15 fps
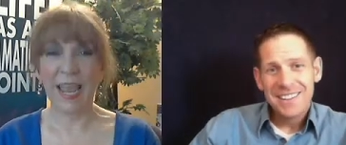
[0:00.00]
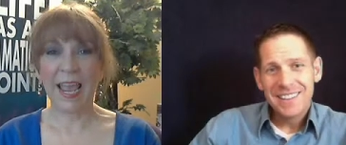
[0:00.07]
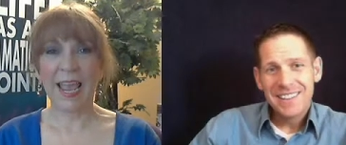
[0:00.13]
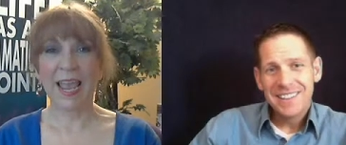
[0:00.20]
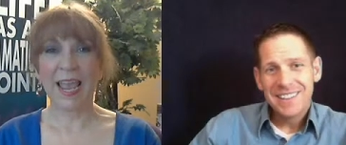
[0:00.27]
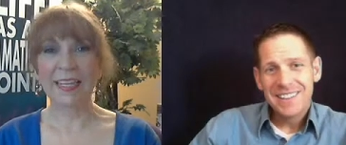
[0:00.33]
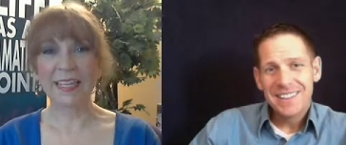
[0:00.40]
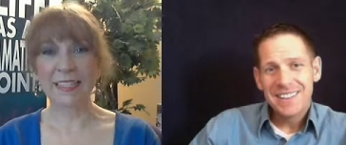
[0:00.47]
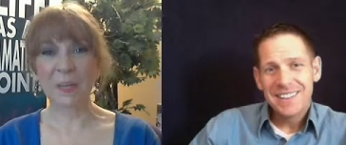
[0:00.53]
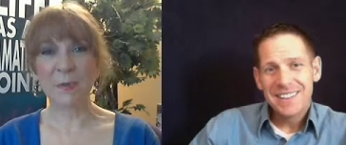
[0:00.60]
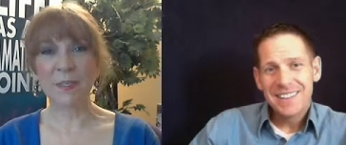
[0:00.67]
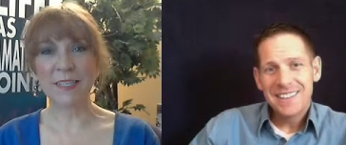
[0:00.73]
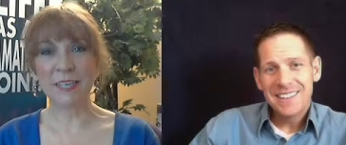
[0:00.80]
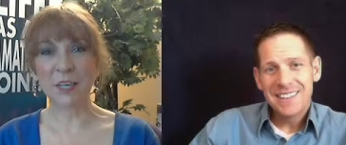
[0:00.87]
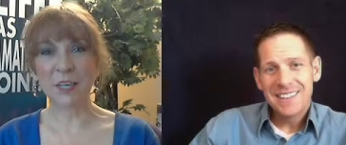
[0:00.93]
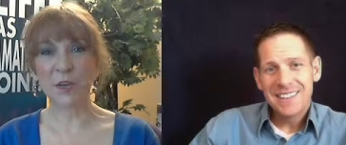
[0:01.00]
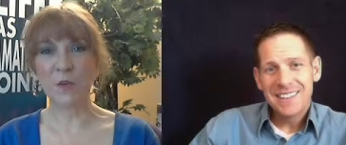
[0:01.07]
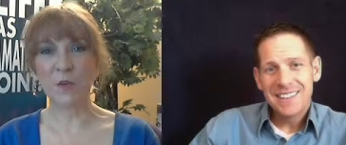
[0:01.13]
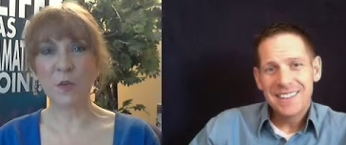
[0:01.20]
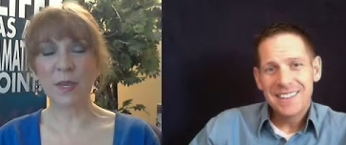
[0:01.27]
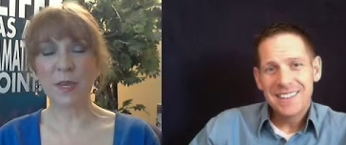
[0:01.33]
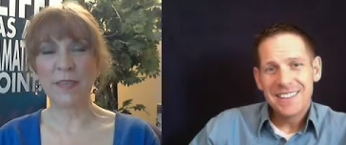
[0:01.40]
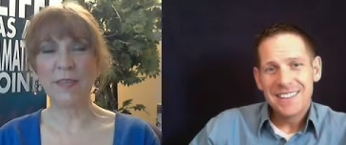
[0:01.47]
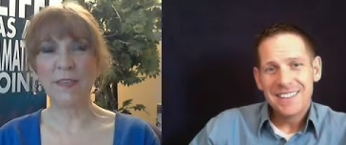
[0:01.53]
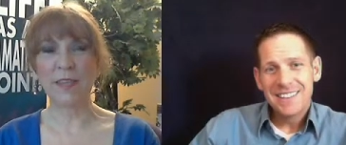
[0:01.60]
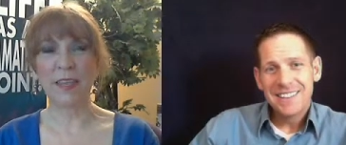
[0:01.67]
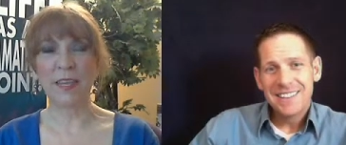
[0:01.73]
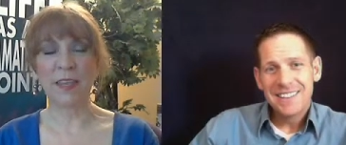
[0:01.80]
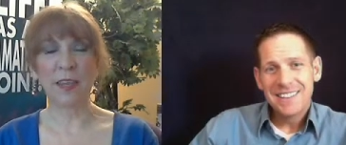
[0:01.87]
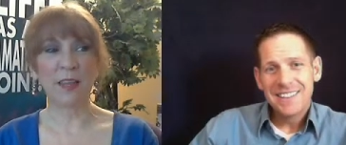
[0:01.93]
Speaker 1: And as I was interviewing
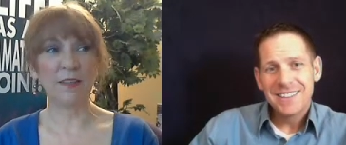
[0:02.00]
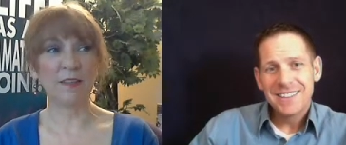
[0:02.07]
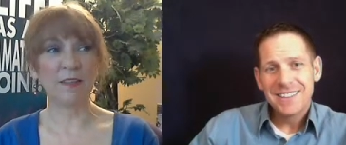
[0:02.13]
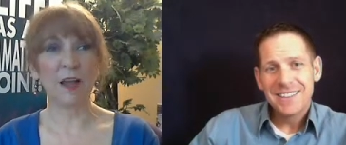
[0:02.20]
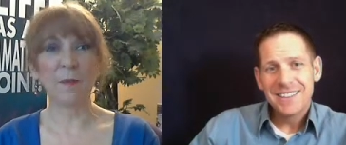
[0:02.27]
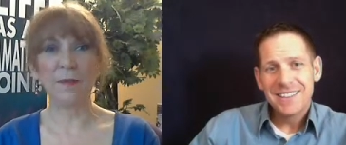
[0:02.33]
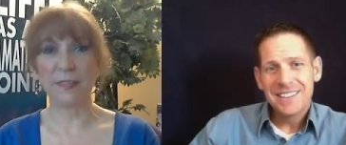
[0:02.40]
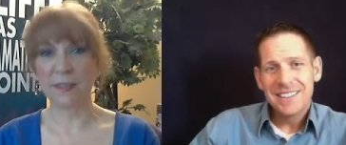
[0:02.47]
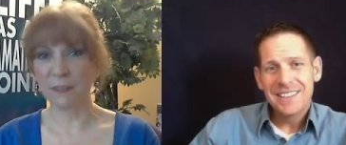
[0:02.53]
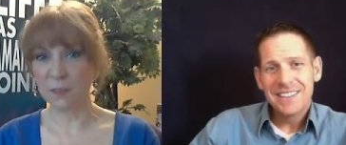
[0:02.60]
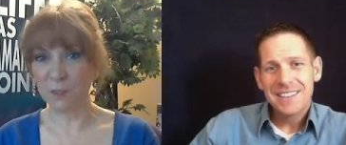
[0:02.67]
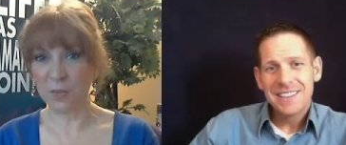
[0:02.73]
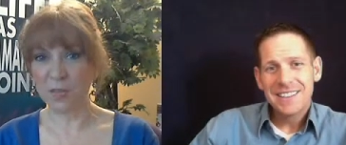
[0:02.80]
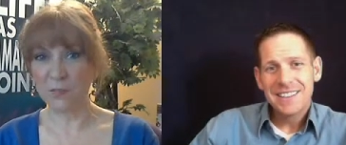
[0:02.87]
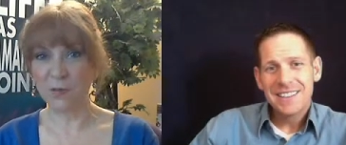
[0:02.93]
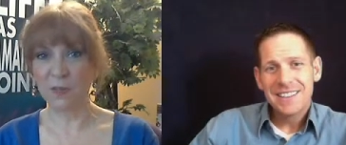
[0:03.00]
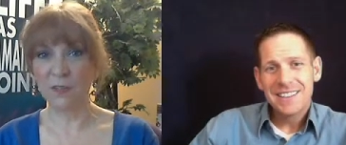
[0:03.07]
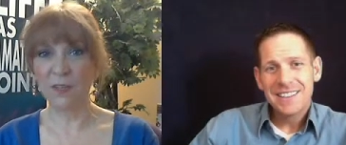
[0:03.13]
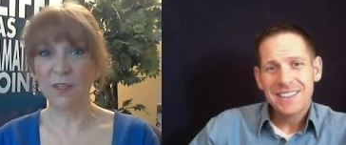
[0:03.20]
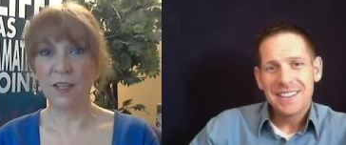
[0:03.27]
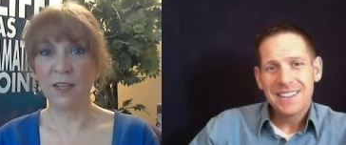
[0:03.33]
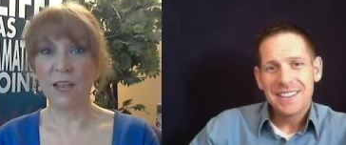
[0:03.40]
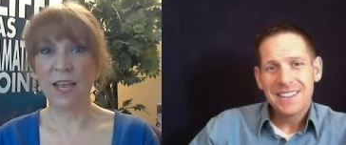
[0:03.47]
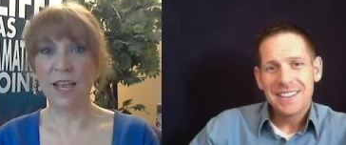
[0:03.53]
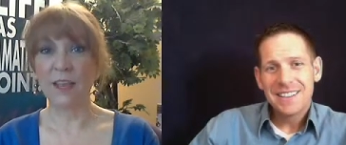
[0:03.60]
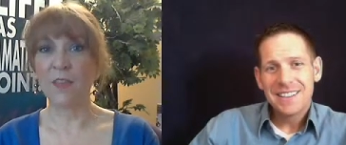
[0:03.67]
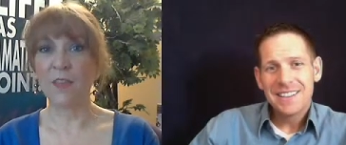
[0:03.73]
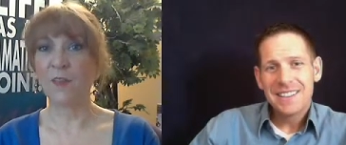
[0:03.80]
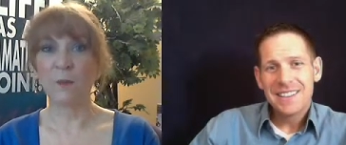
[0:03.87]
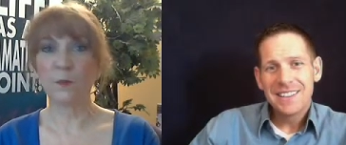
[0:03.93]
the top salespeople and
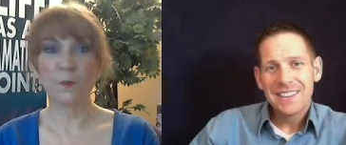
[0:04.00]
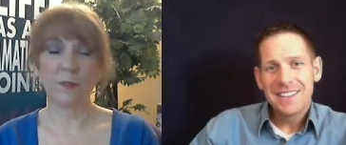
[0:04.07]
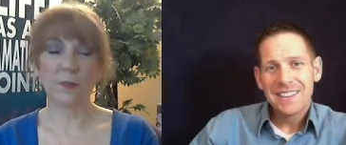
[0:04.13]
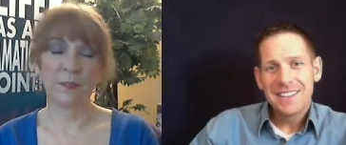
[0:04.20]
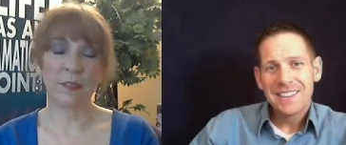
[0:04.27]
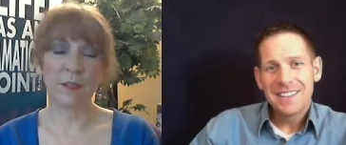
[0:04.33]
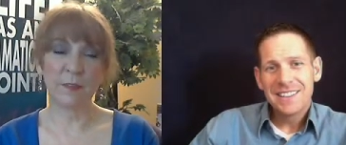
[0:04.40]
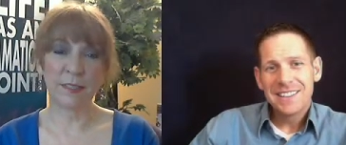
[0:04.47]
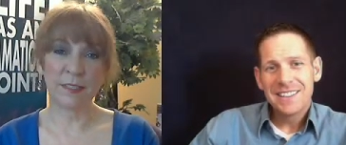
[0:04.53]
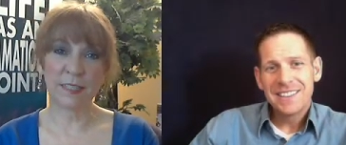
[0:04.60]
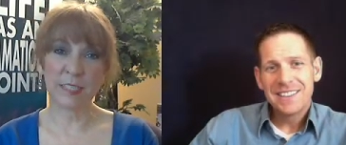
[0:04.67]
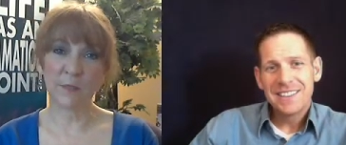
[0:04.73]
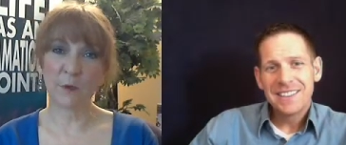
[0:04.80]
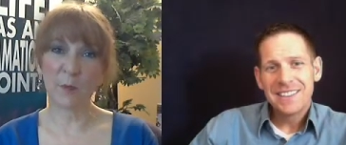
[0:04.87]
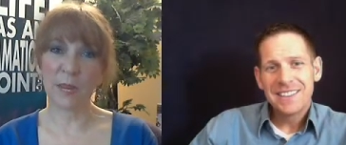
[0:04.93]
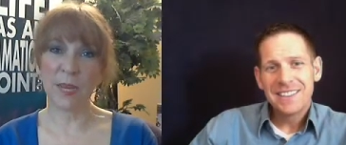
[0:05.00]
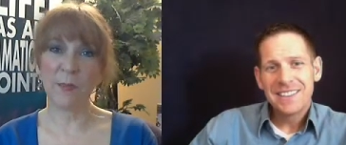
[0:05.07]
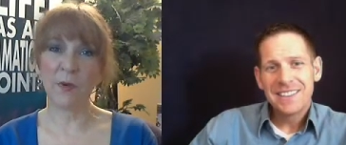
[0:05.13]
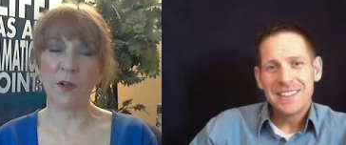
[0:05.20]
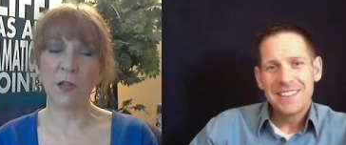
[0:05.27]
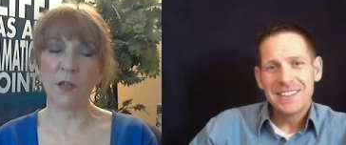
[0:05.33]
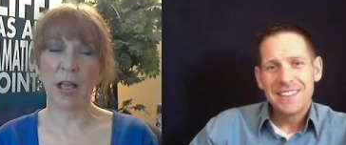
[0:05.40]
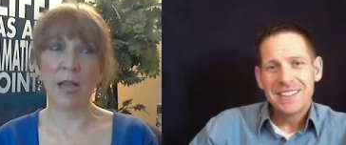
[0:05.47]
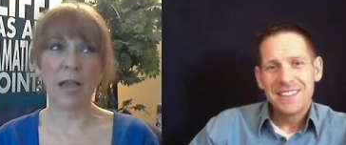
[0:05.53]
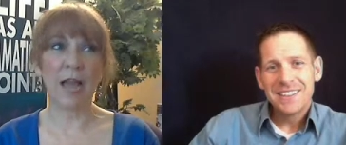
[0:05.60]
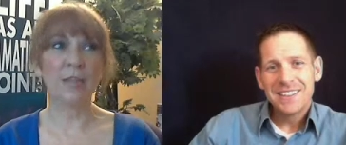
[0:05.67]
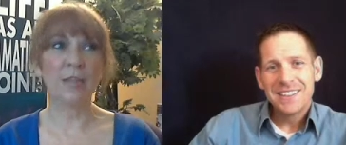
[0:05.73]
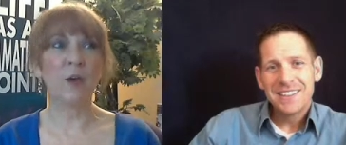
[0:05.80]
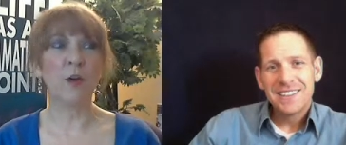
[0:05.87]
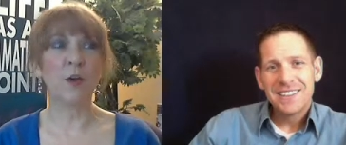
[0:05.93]
other, you know, successful people, I, I
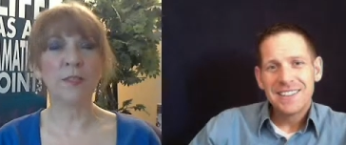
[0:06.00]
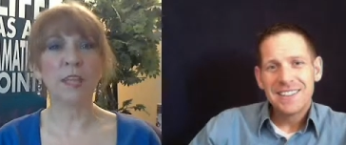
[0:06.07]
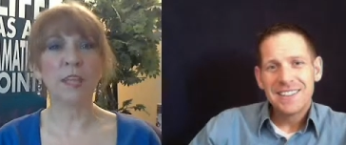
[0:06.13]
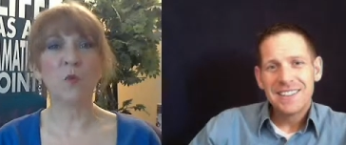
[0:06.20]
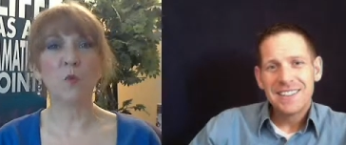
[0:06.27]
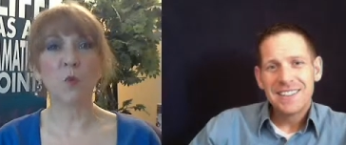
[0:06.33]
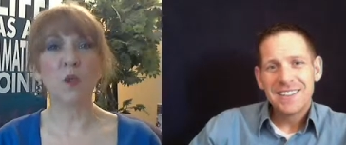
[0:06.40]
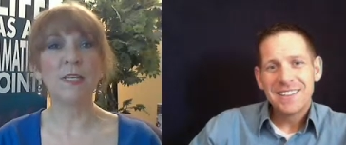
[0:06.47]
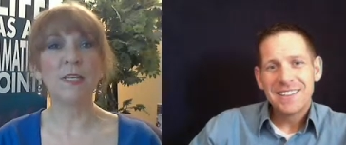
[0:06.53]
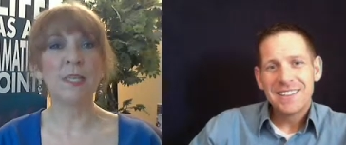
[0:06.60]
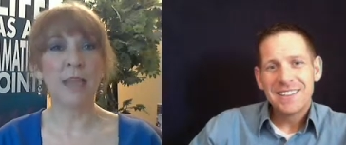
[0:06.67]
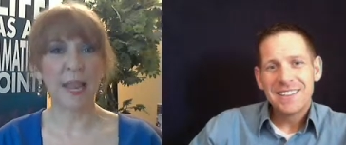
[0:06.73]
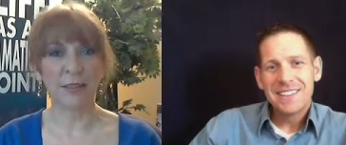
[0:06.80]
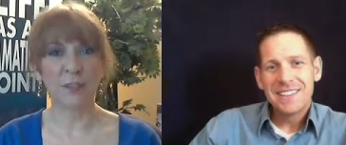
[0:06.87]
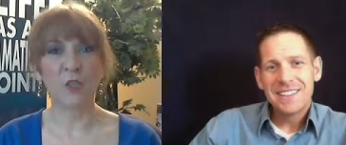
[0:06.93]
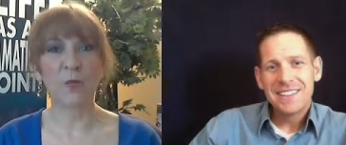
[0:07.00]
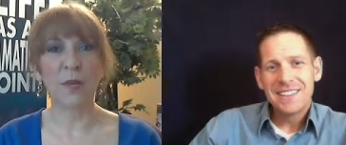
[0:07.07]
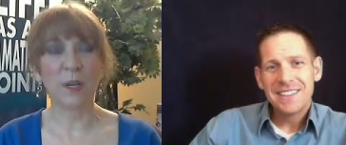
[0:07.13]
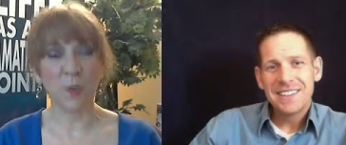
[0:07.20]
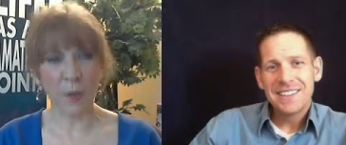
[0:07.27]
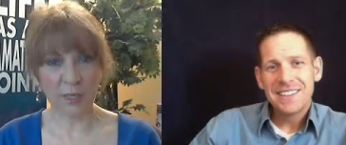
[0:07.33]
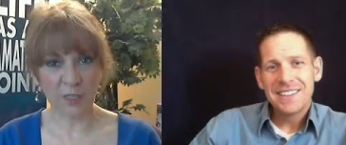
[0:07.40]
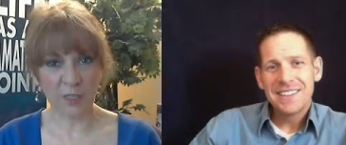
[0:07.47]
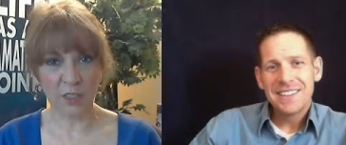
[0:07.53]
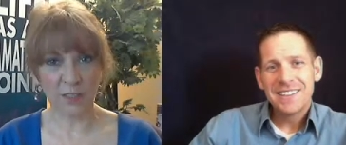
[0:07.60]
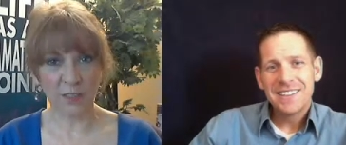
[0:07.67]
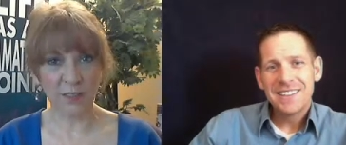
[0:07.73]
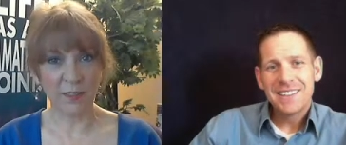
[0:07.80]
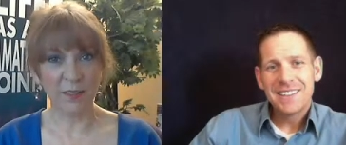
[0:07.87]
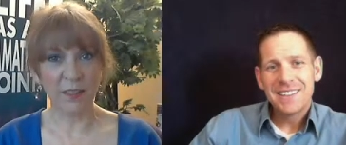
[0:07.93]
noticed they wouldn't answer my question.